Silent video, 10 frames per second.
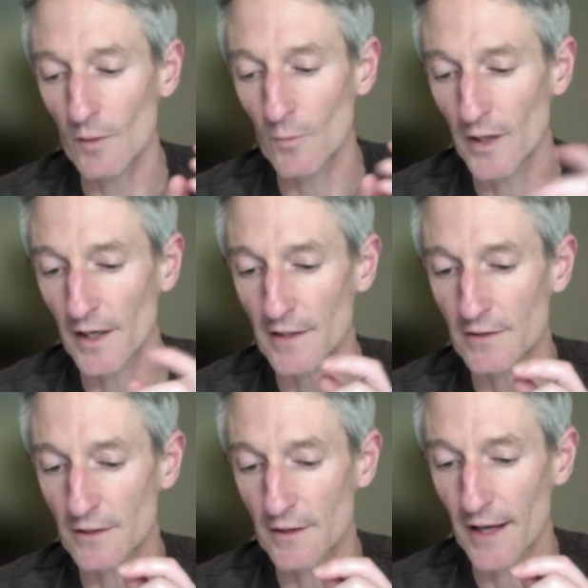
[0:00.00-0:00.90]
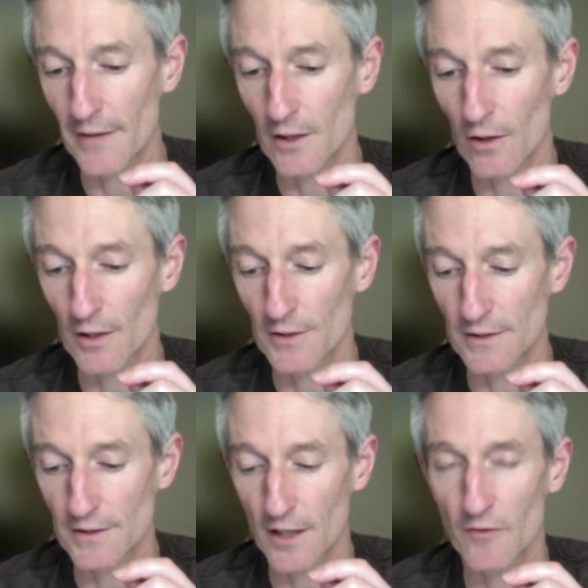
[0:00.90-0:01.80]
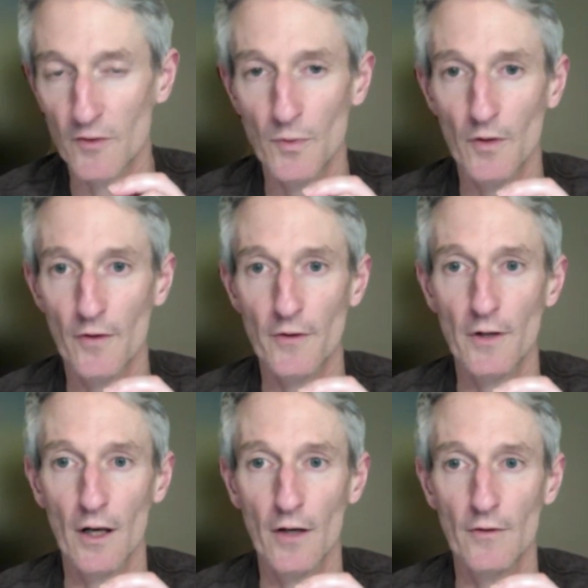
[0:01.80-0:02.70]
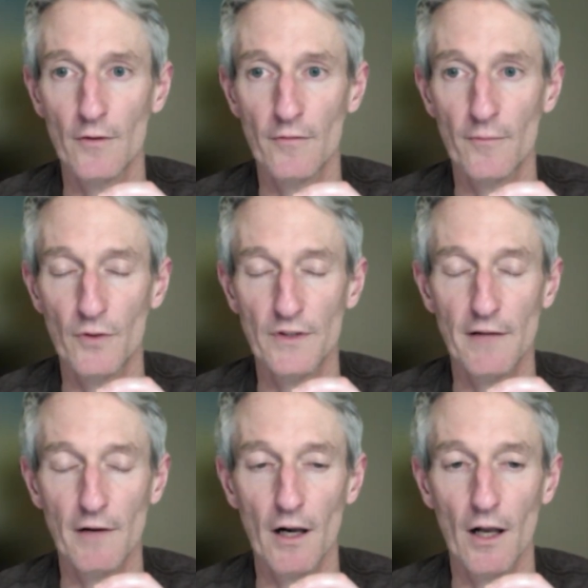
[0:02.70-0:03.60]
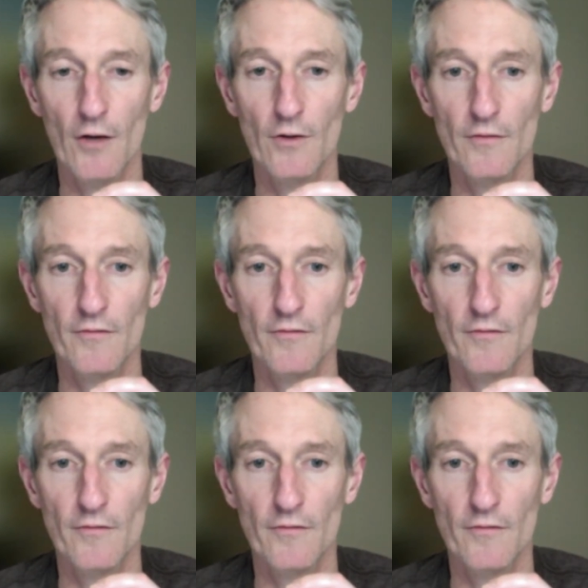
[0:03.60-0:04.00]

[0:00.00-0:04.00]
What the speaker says: But in addition to that, the college itself has put together a load